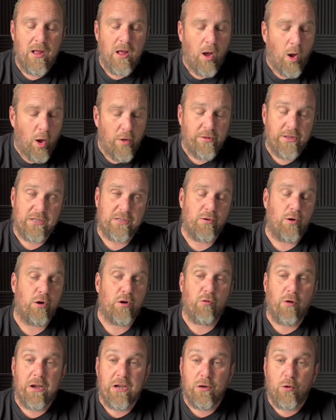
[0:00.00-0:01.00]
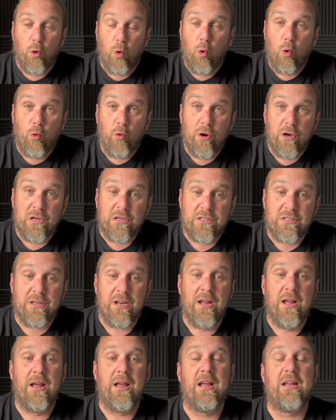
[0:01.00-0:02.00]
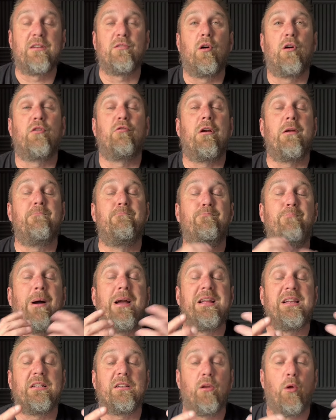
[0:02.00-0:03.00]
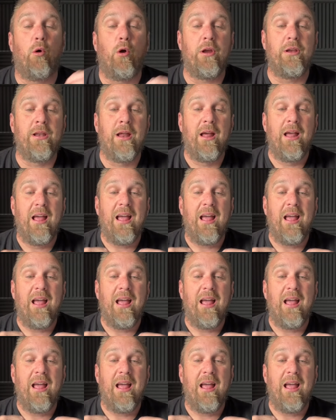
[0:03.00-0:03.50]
I think it's got a great chorus, it's got a great bass line.